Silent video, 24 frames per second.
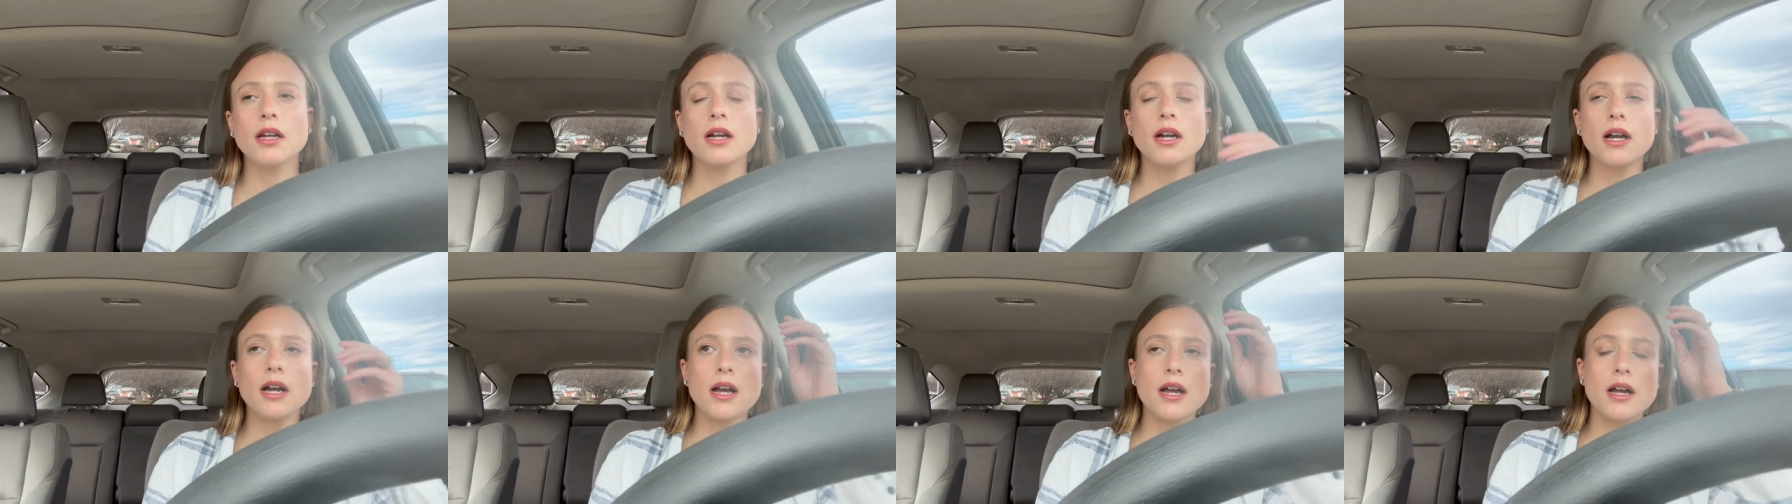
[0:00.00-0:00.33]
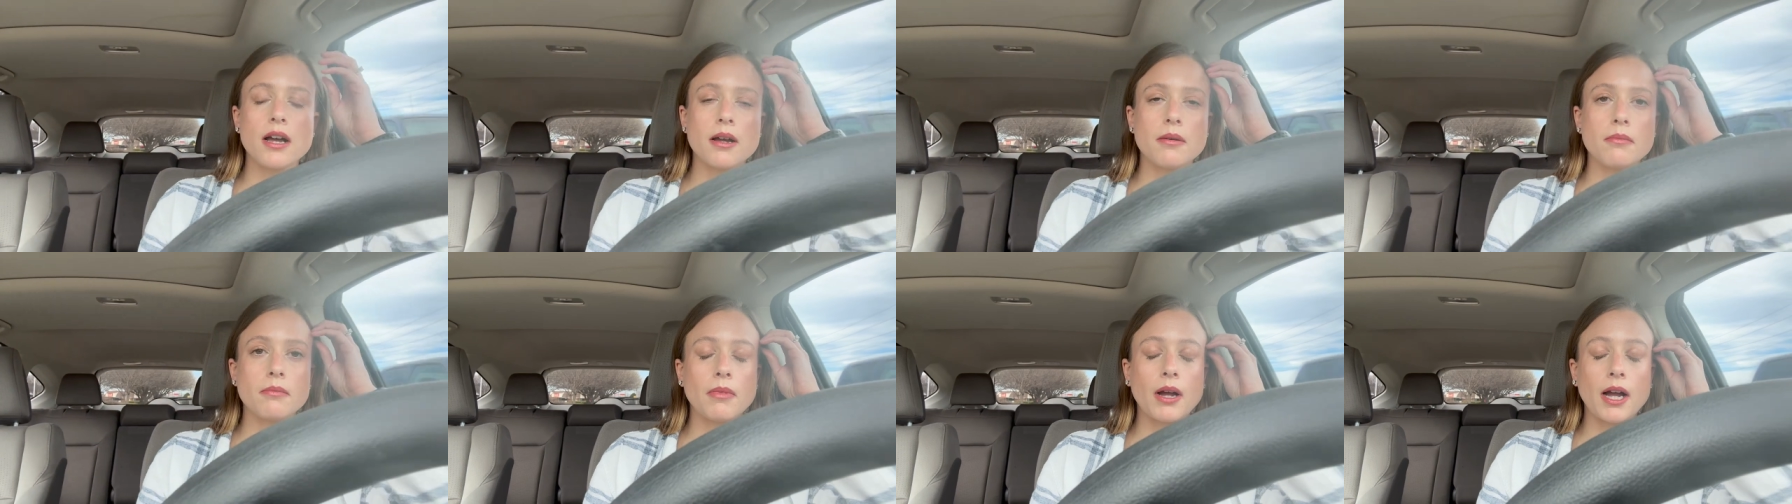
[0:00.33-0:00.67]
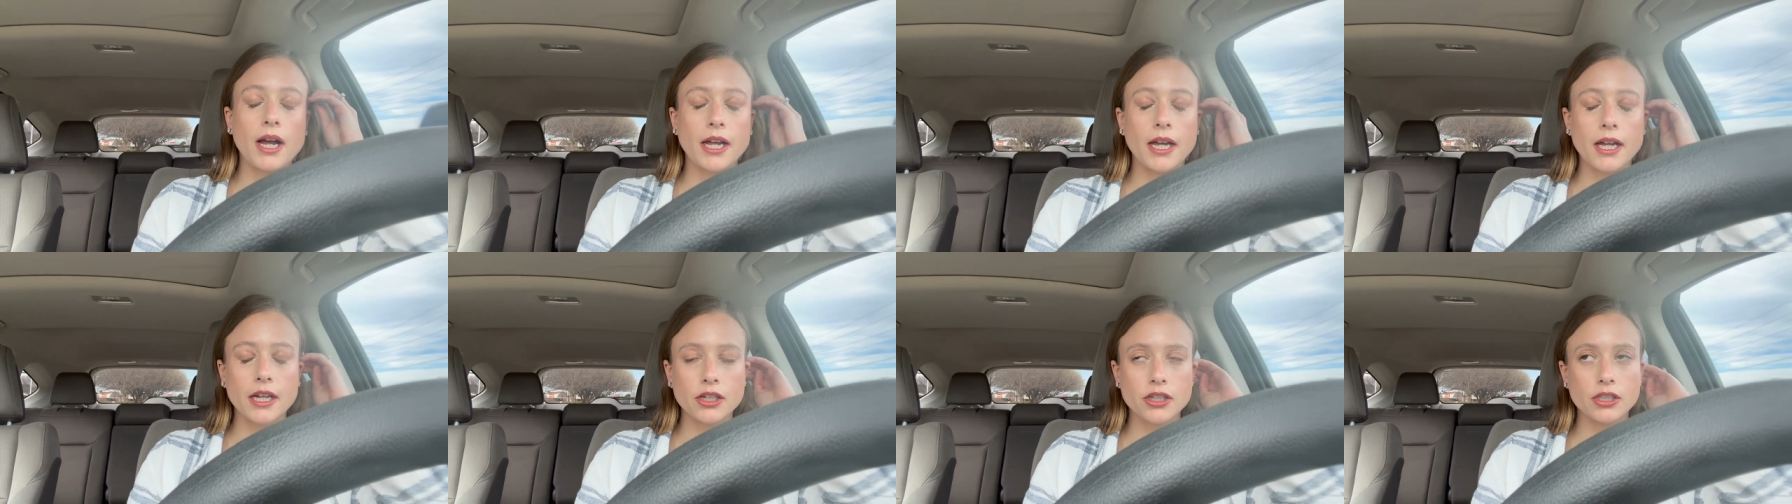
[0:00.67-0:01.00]
Um, I
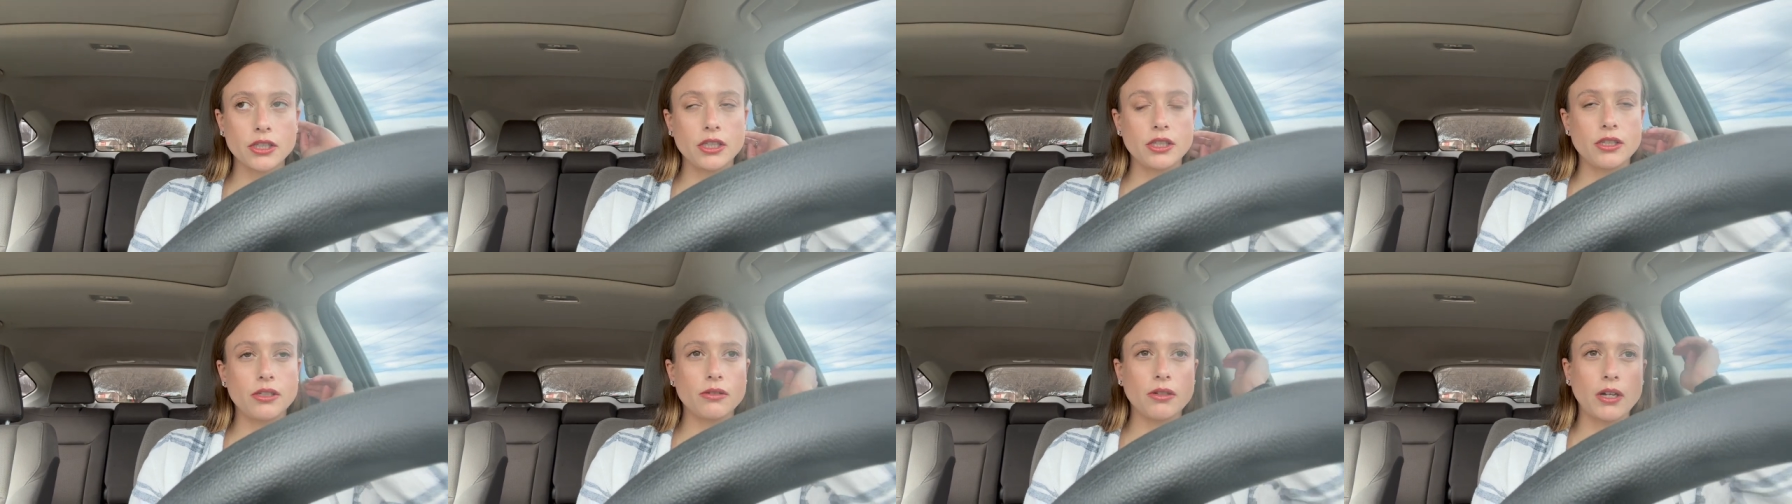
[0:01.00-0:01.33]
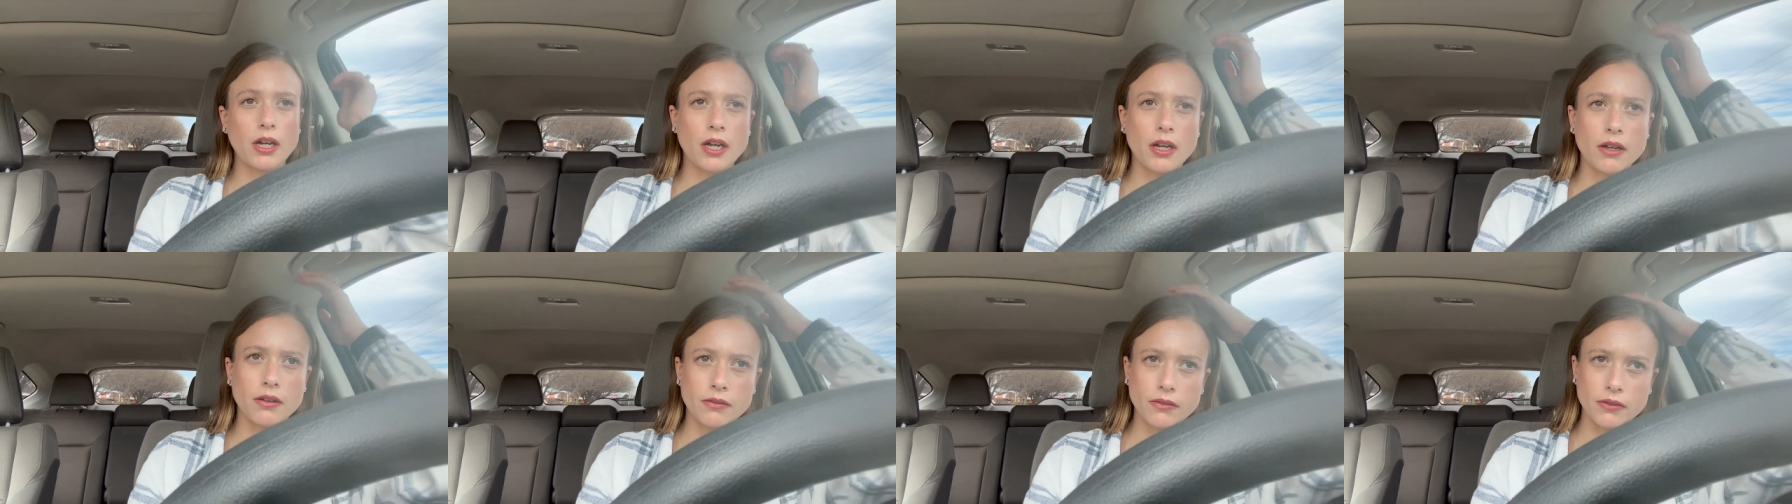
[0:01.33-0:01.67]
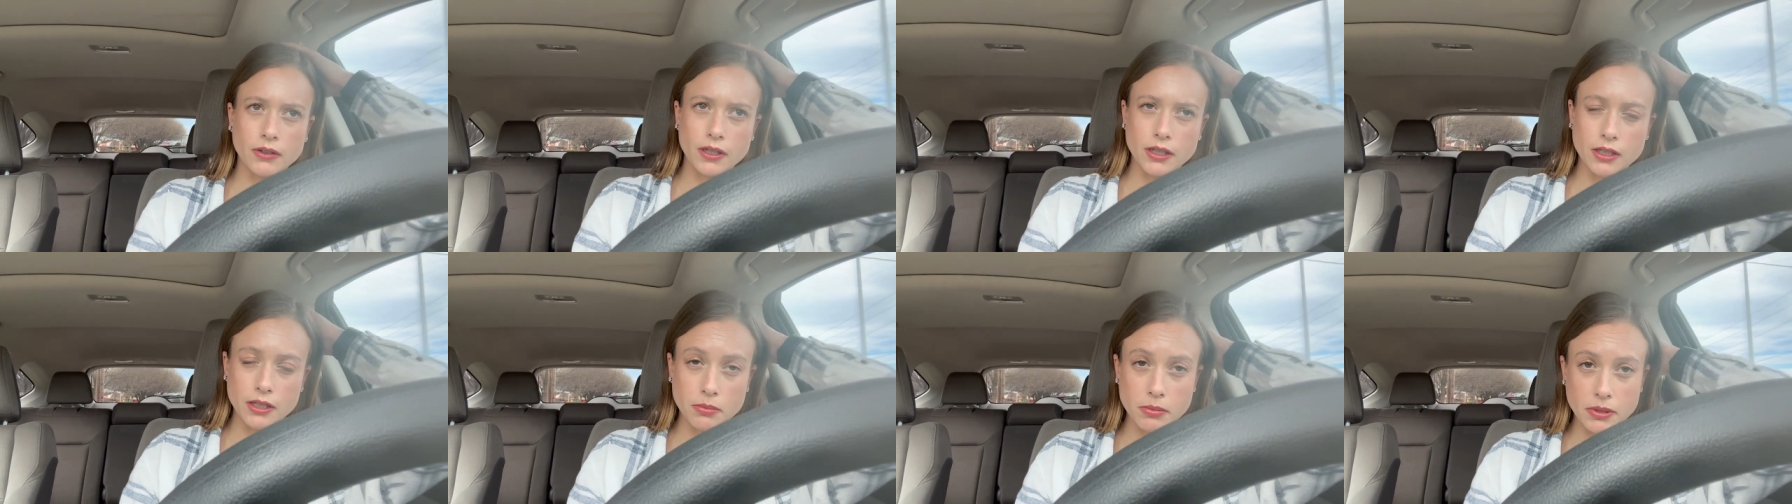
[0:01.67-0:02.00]
actually do have
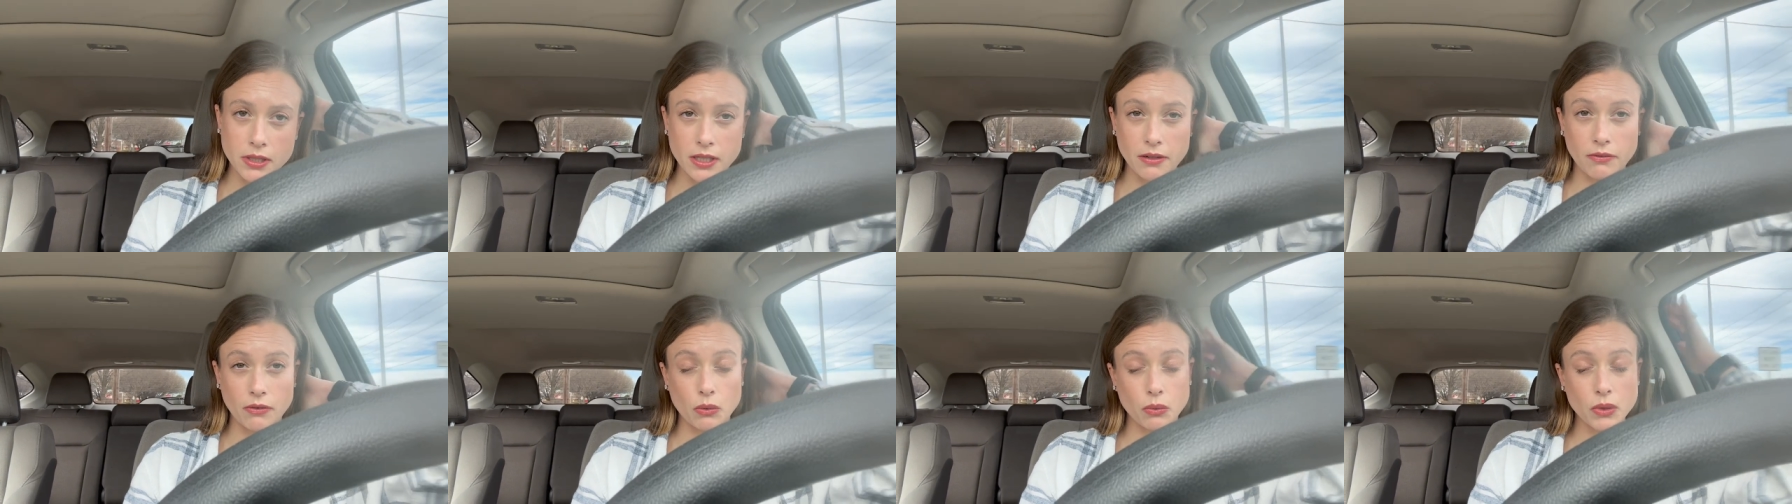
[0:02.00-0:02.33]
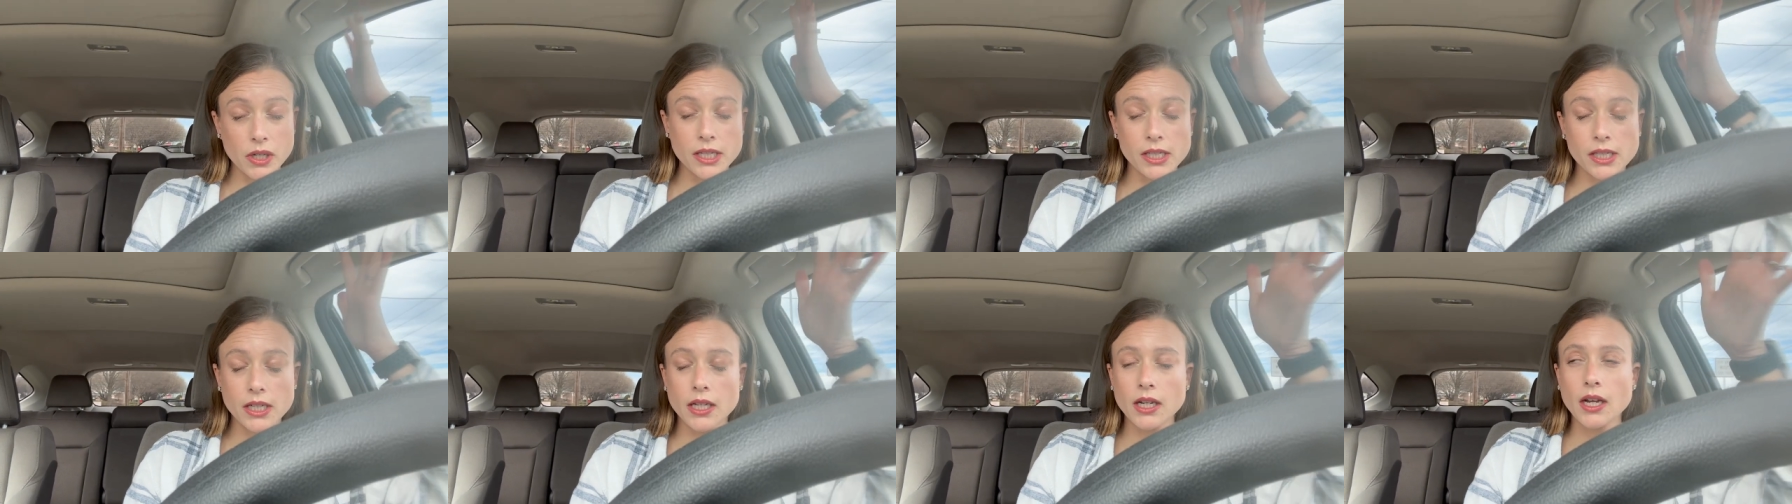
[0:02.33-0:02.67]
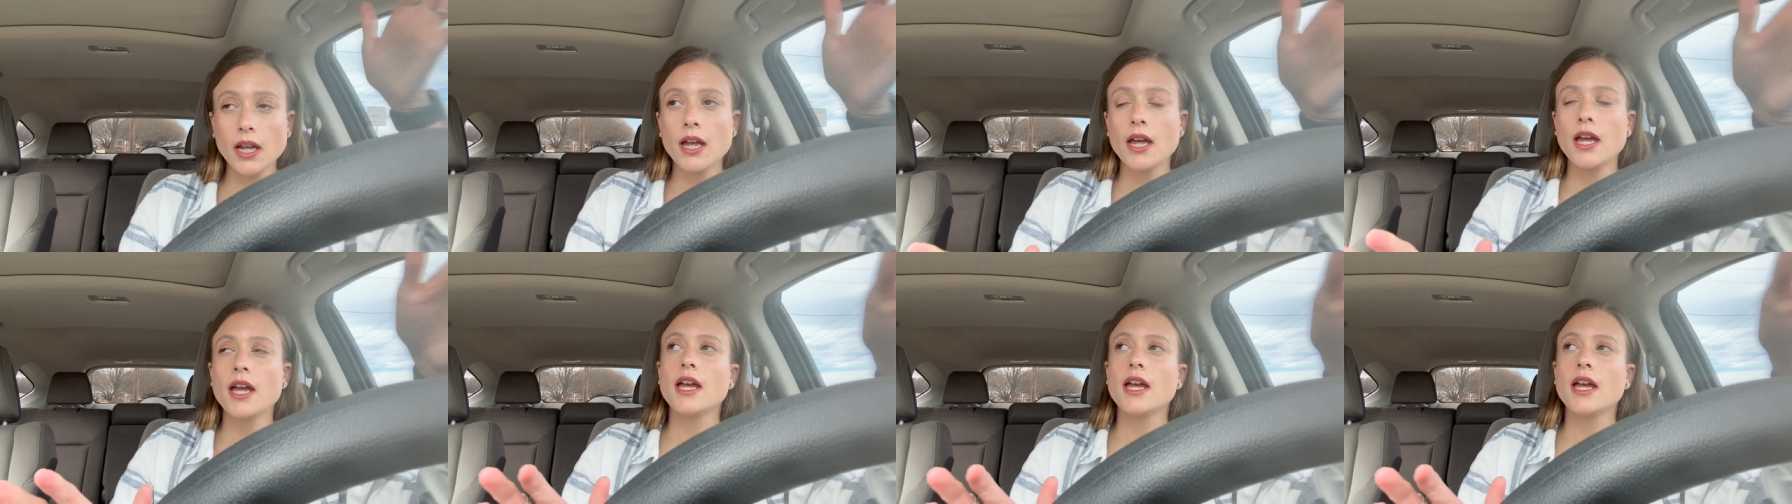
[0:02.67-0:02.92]
a specific reason